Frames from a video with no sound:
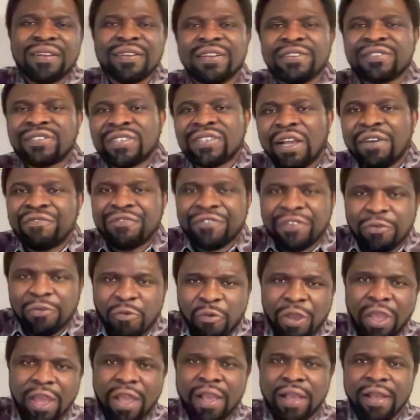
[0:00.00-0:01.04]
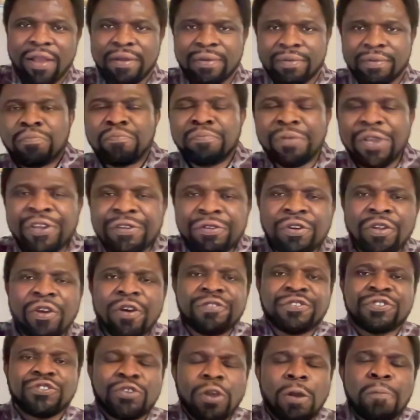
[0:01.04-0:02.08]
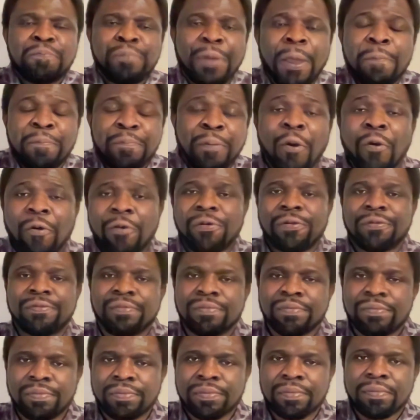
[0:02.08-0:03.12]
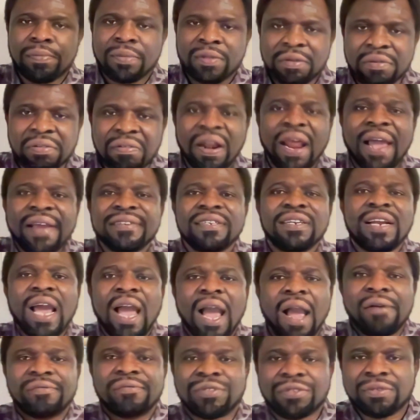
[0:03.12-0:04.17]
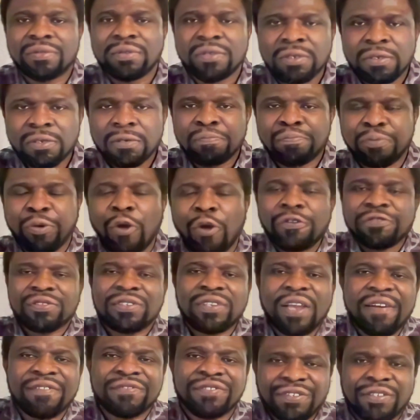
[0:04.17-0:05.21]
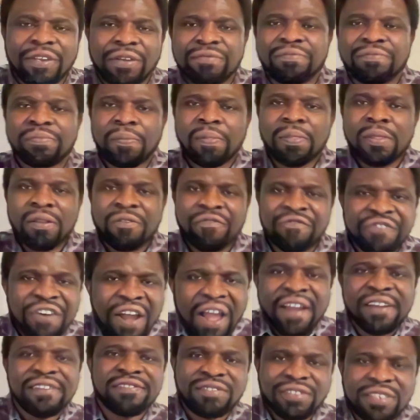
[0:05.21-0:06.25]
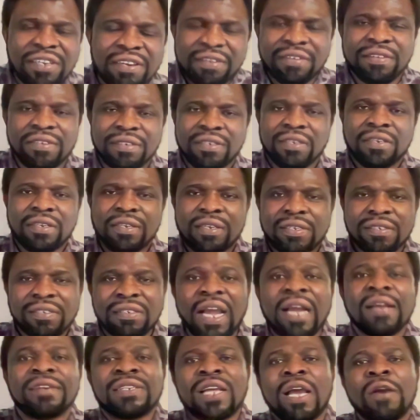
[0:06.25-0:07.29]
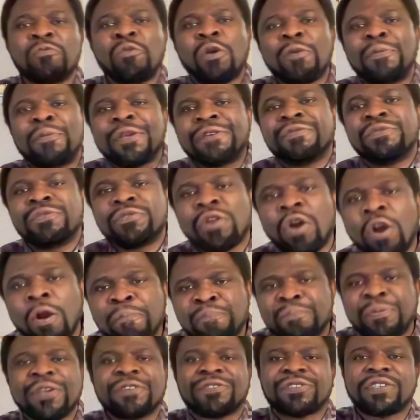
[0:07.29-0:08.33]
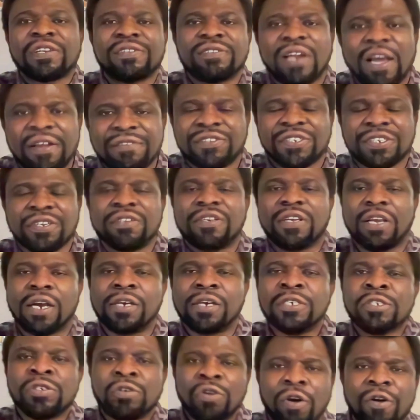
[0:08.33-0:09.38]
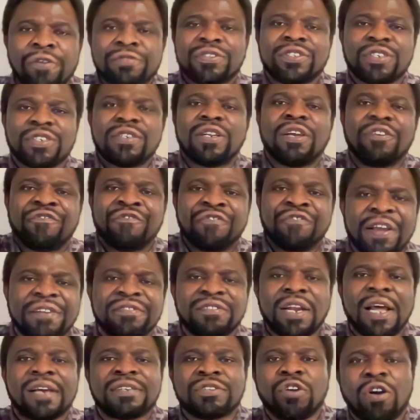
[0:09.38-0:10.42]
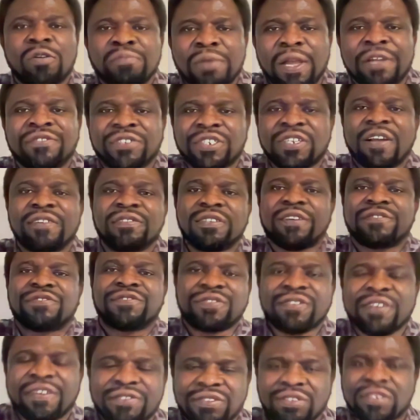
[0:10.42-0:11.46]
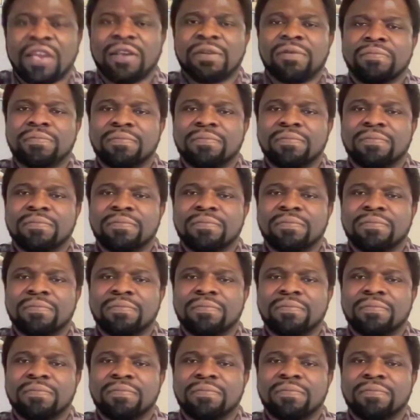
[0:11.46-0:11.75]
is everywhere. Millions of people crying out, protesting, fighting that there will be no peace in Nigeria until the federal government change the system.